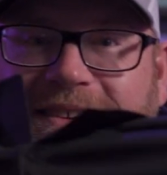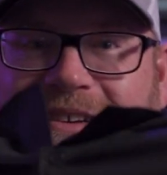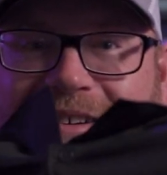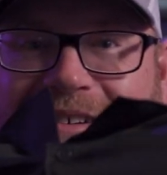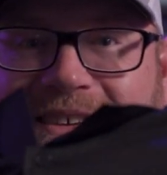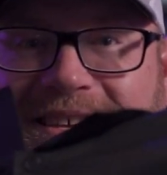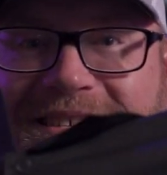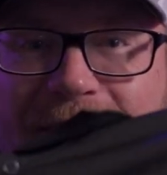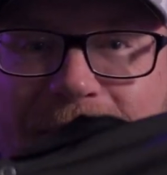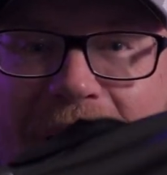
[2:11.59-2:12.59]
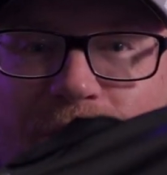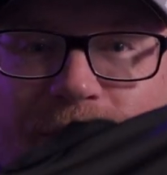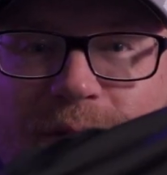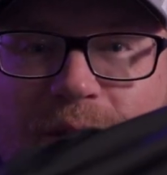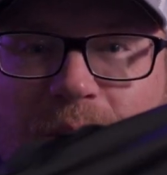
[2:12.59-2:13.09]
Oh, is that a
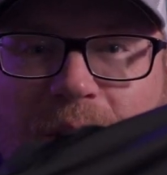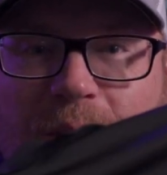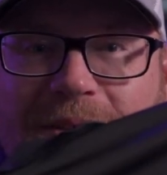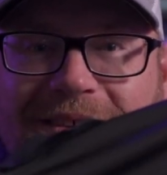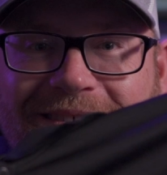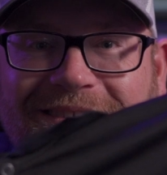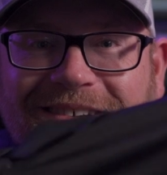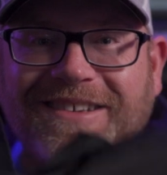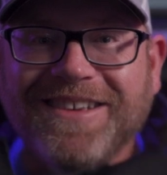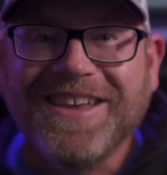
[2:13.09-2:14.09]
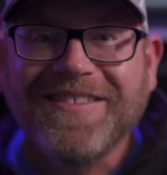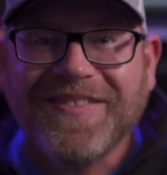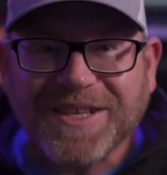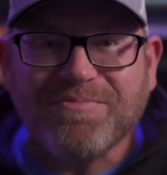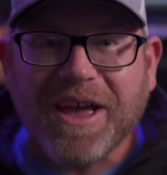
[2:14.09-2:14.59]
powerful logo? Oh,
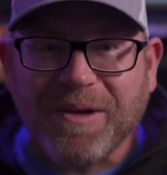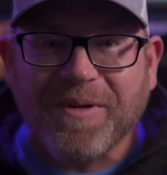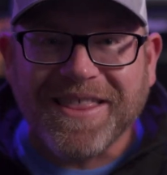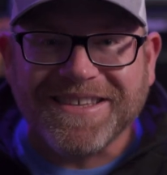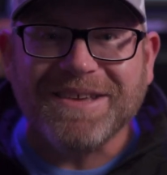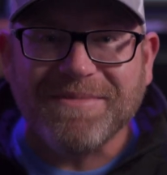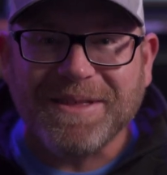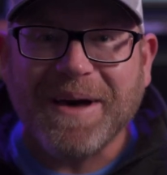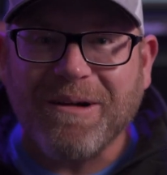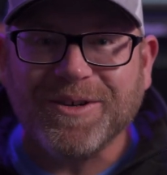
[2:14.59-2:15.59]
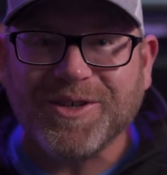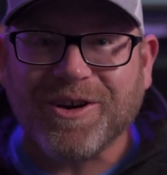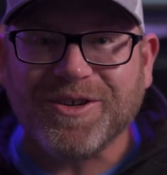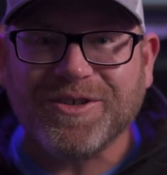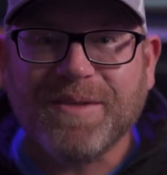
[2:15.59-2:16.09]
that's probably why they sent me the power
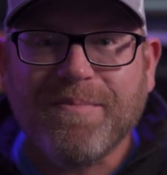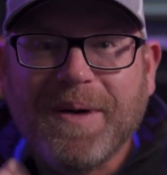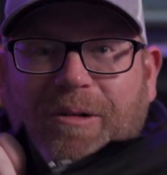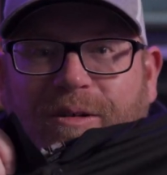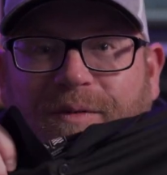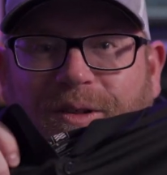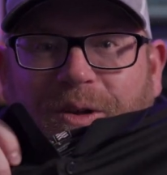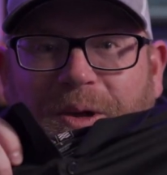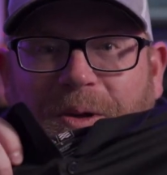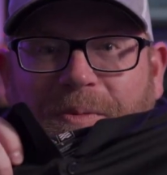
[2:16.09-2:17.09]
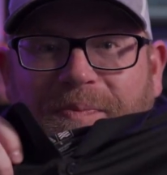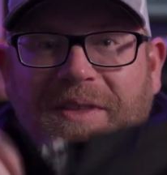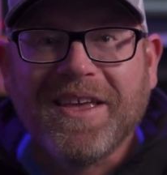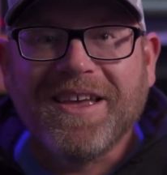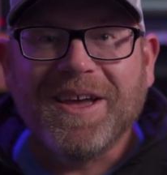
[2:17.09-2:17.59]
chargers. Powerful logo.
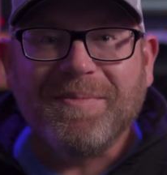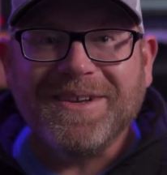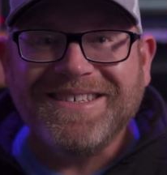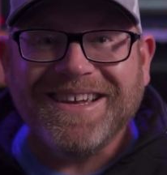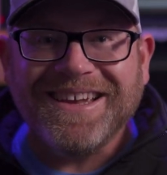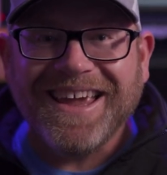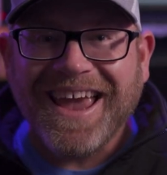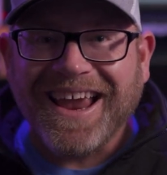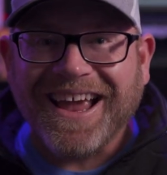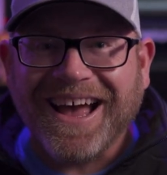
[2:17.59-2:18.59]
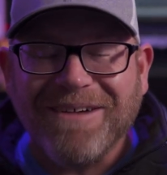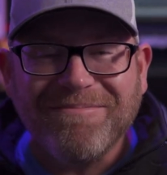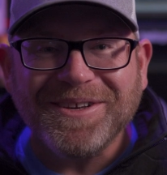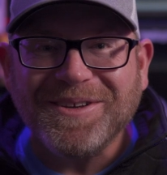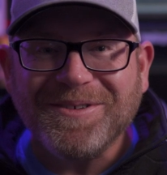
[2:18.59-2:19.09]
But hey,
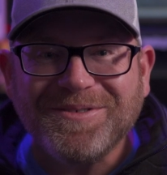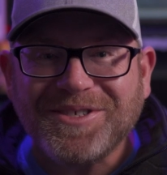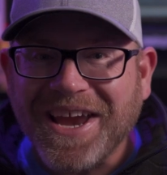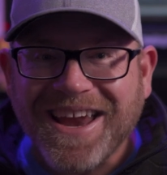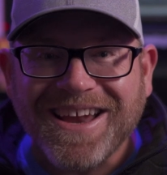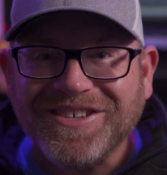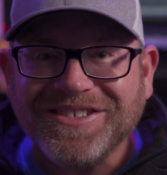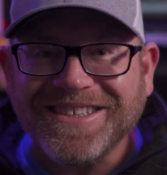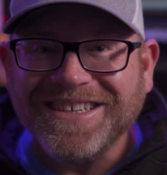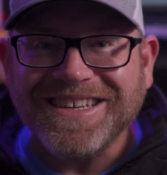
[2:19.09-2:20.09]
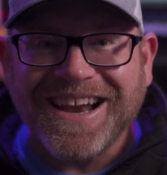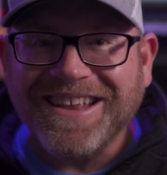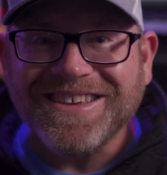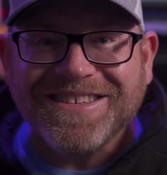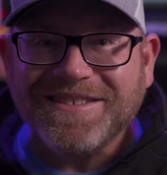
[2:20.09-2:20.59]
I'm going to go change, get out
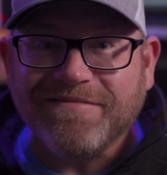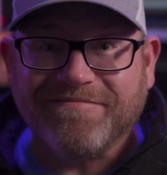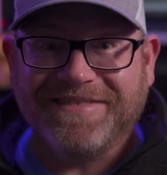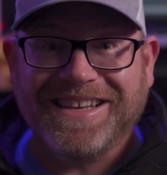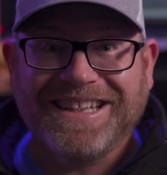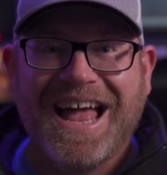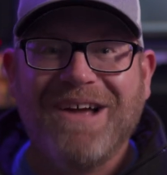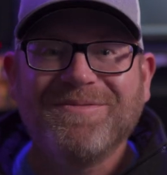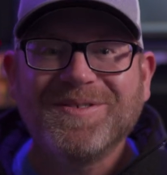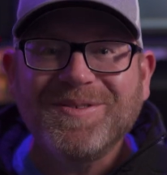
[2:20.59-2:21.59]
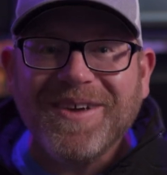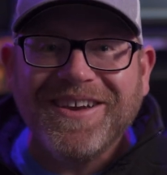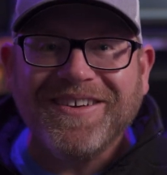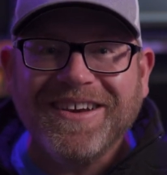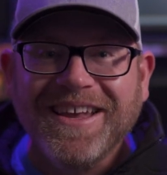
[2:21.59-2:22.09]
of this clown
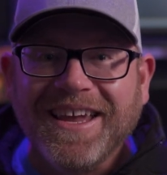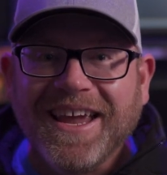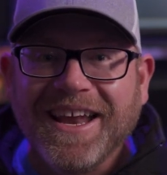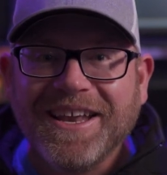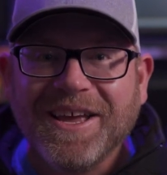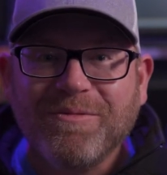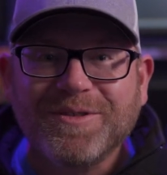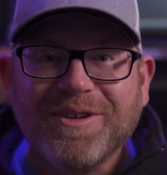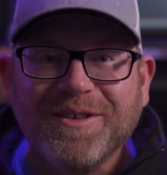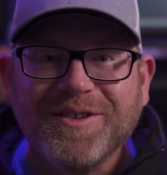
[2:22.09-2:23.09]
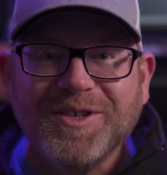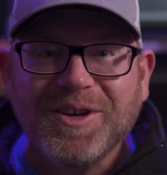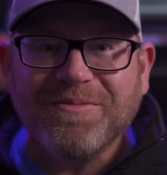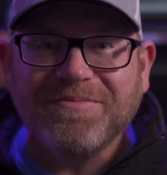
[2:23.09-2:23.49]
sweater, and we'll start the show.